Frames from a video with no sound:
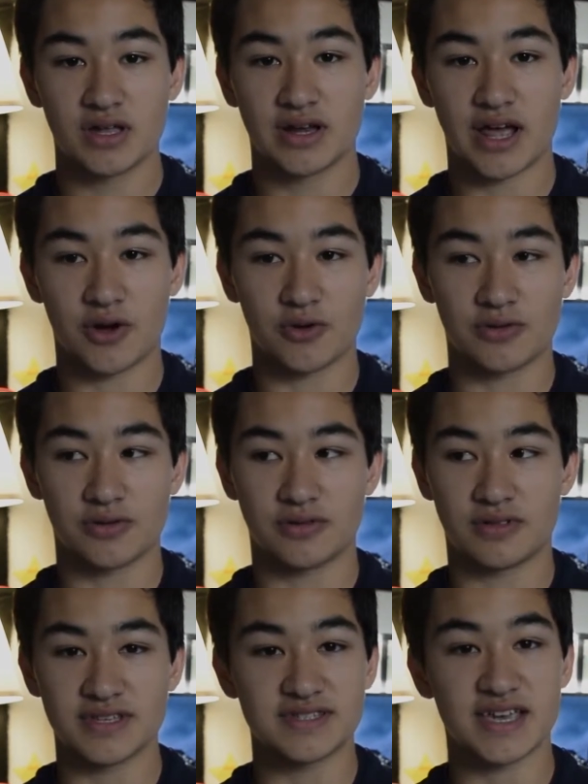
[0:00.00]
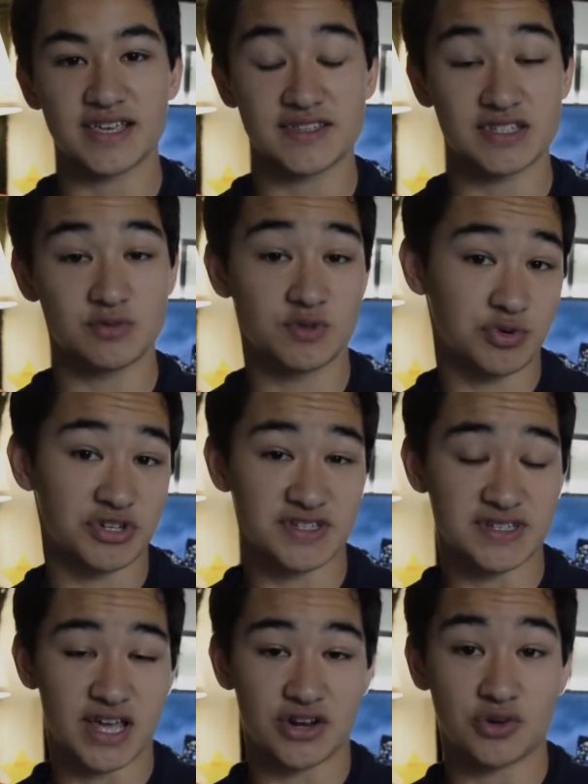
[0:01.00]
Now, this case seems pretty
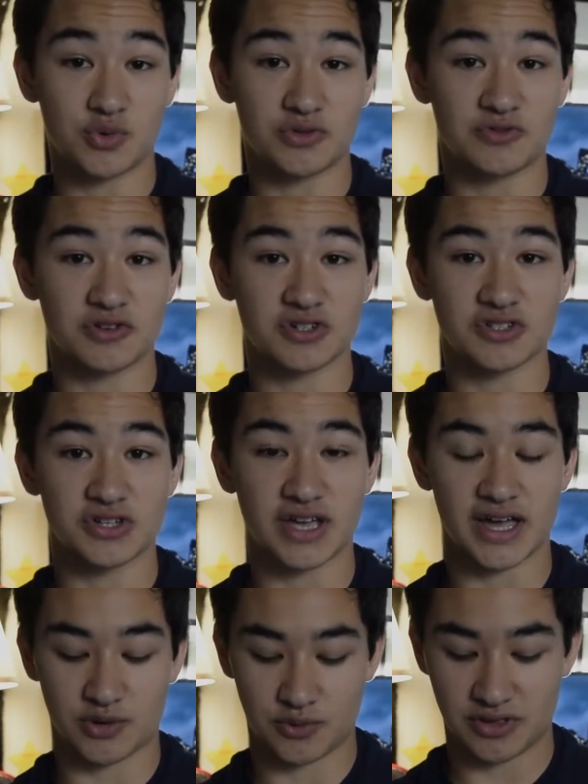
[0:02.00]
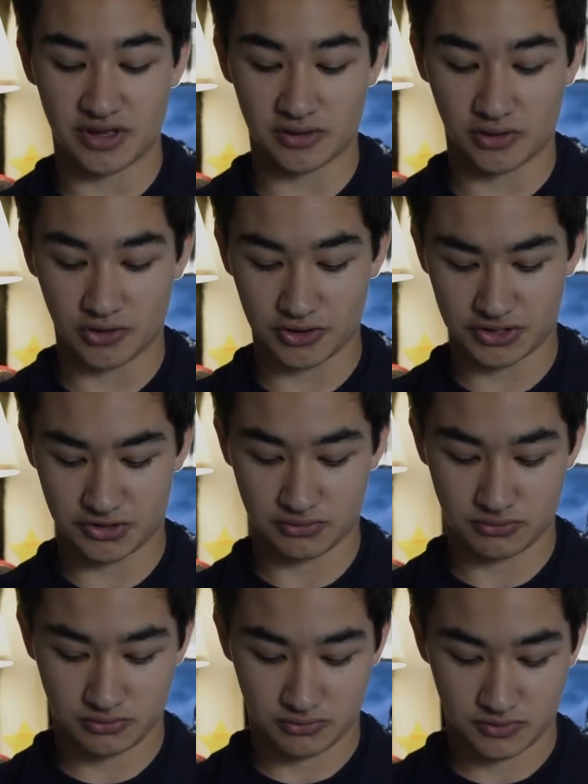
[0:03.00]
standard when you first look at it, with a large
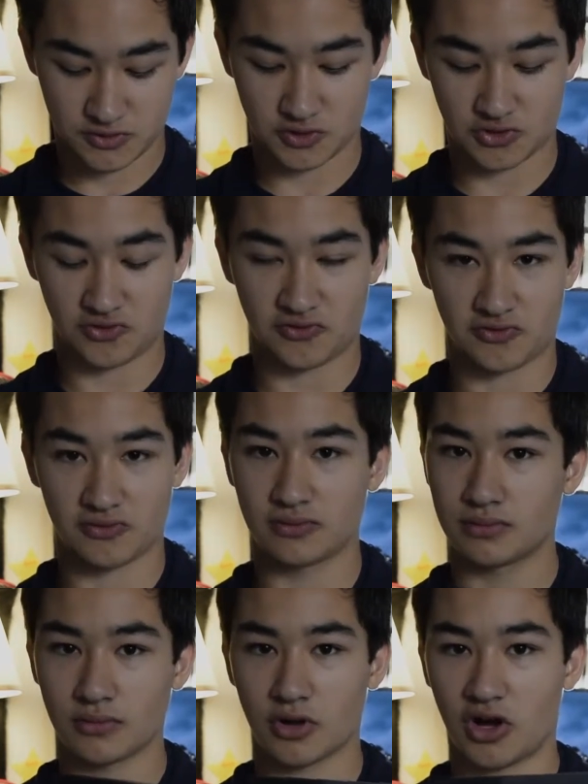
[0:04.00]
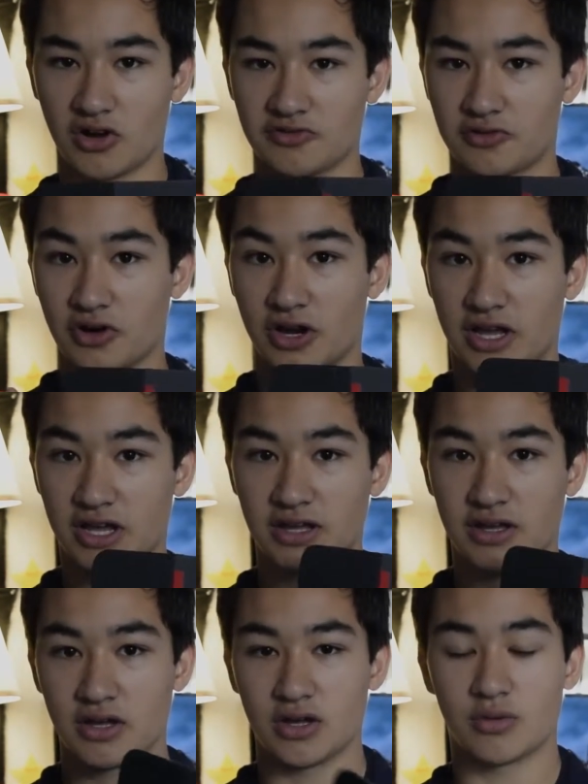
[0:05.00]
sort of off gray
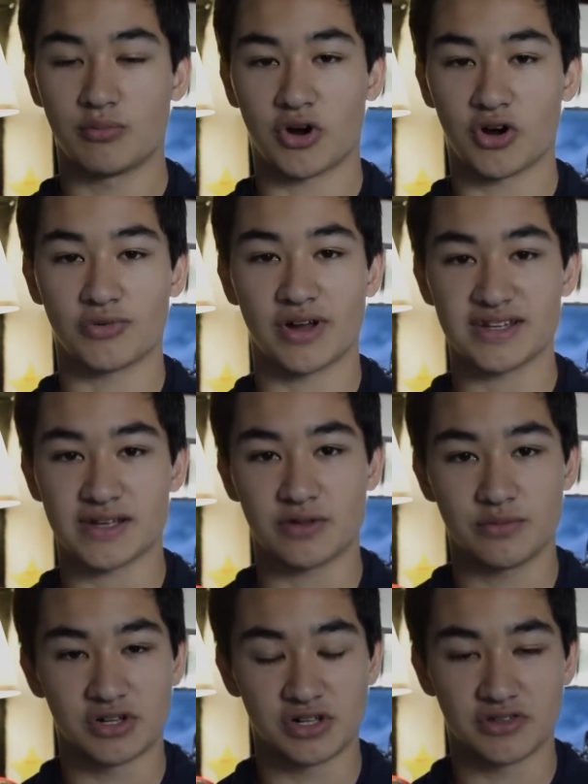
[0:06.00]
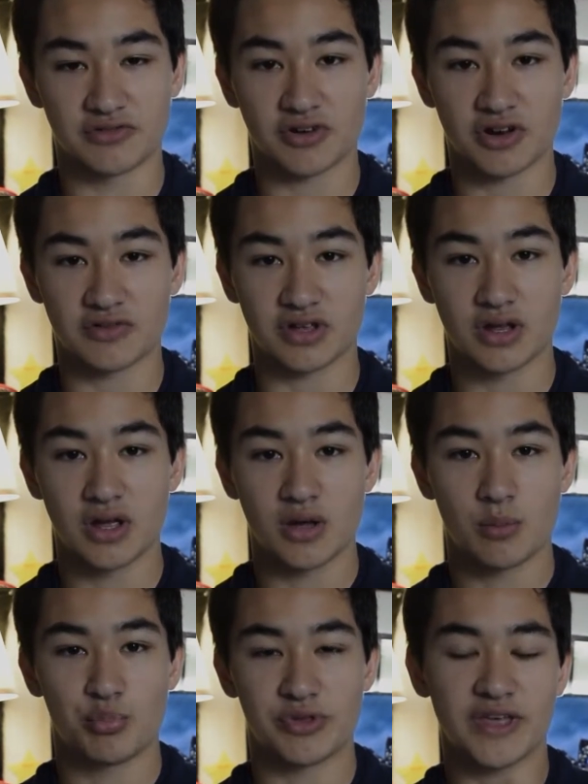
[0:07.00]
bar right down the middle of the front of it.
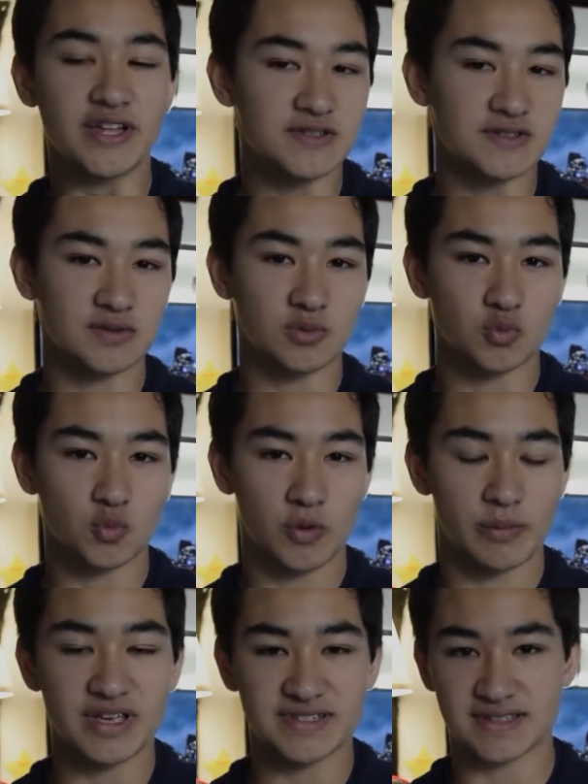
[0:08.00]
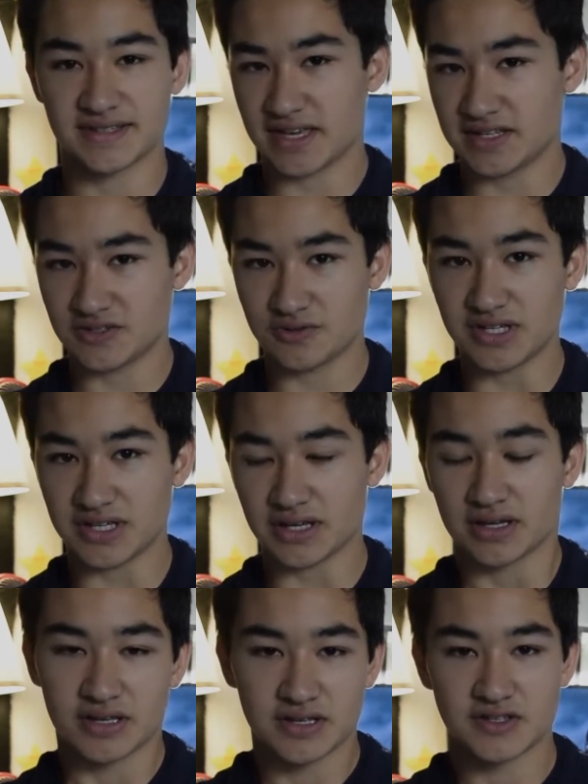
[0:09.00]
But that's what makes this case unique.
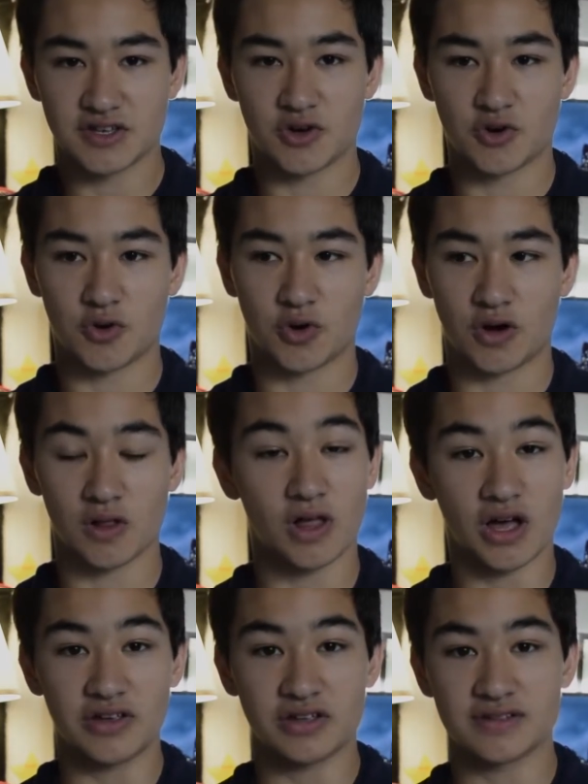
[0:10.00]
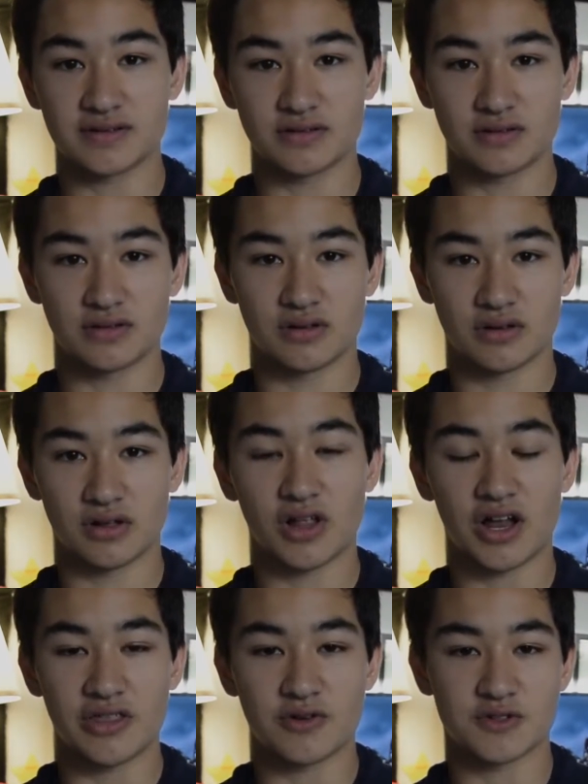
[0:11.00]
So a lot of
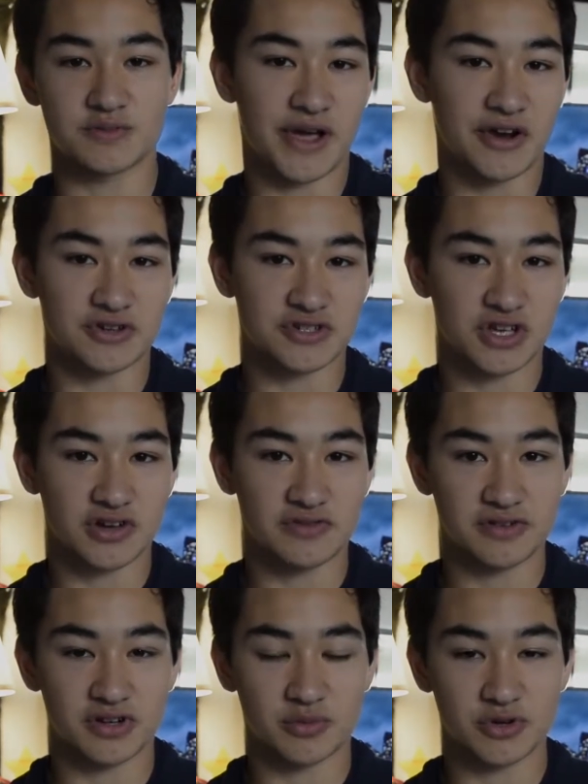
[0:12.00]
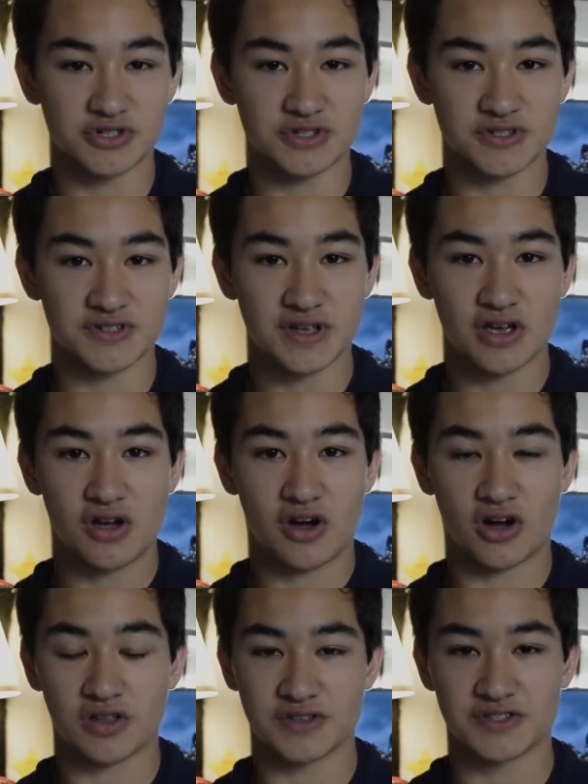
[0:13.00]
those Microsoft commercials
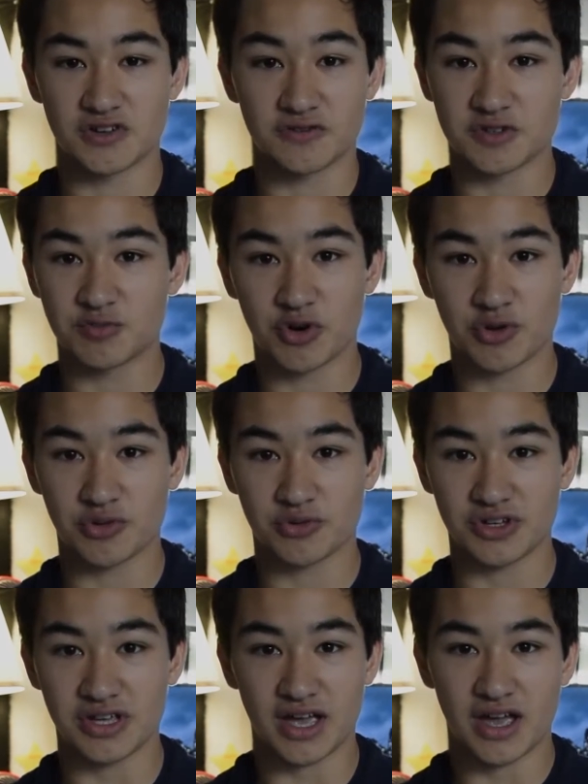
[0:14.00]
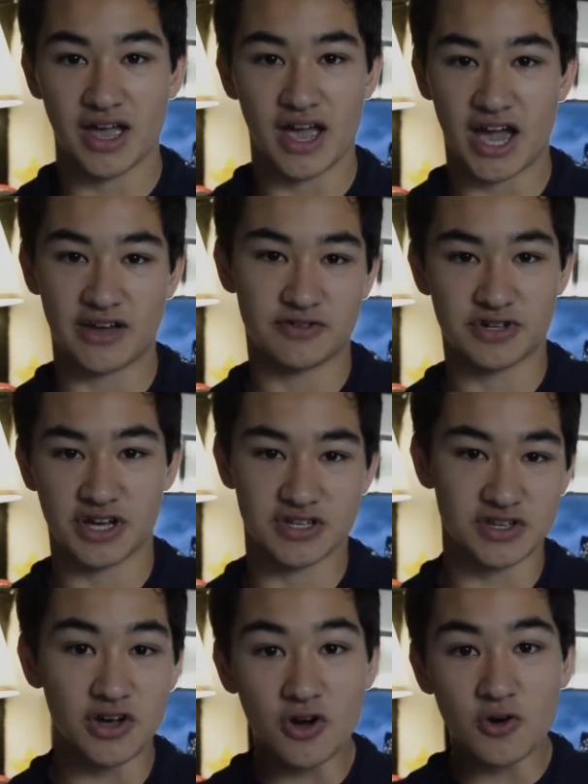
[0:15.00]
on the Surface Pro 3
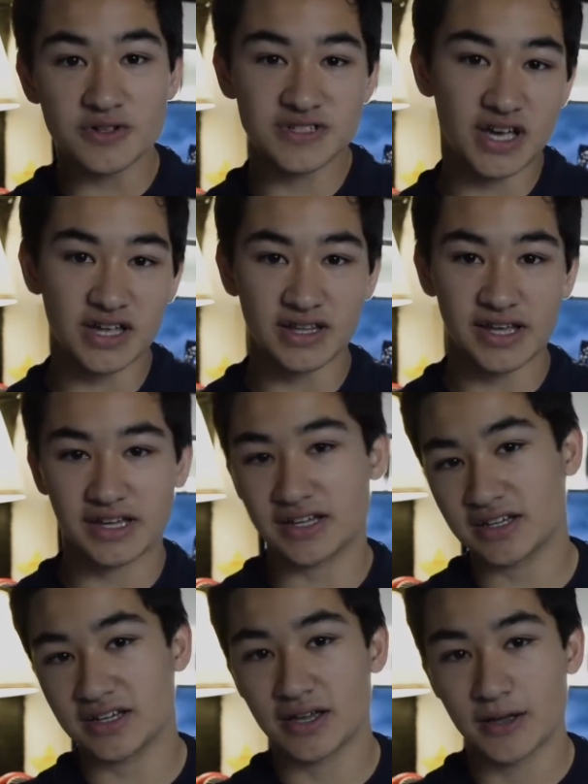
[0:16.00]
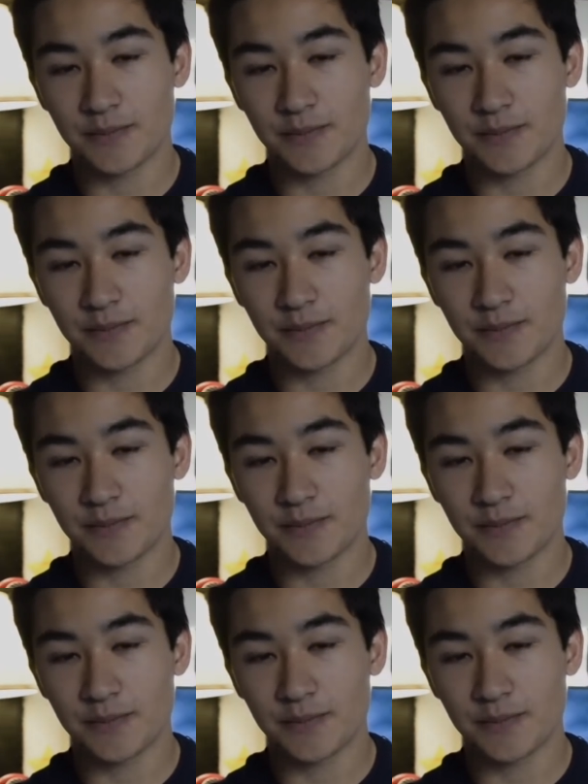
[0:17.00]
advertise, oh, it's got a